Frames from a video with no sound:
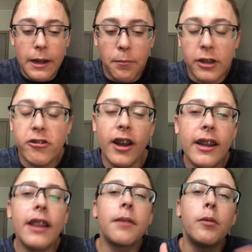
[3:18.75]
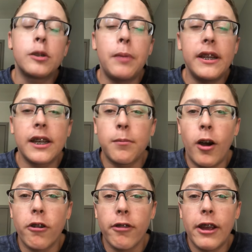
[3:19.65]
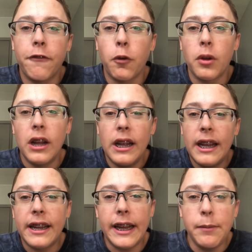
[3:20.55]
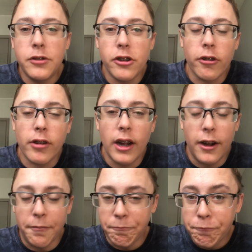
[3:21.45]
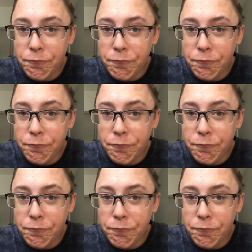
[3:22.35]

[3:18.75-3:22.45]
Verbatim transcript: But try to get the most basic model. Therefore, it keeps your um,